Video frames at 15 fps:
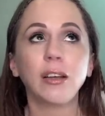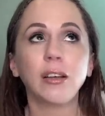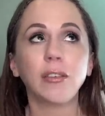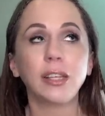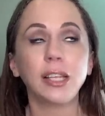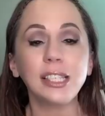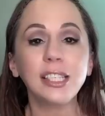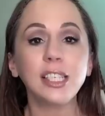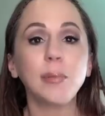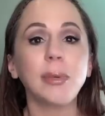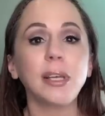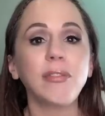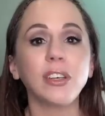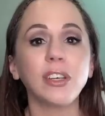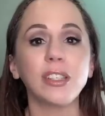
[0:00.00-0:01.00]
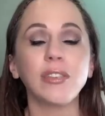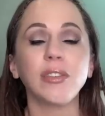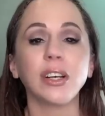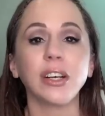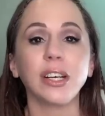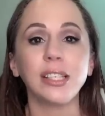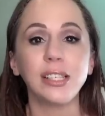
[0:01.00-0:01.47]
This to me feels
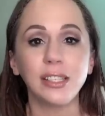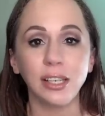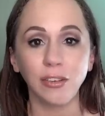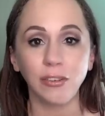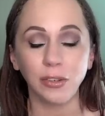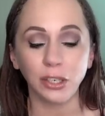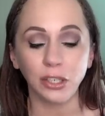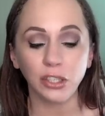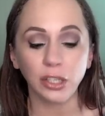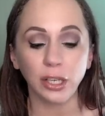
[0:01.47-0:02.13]
very selfish.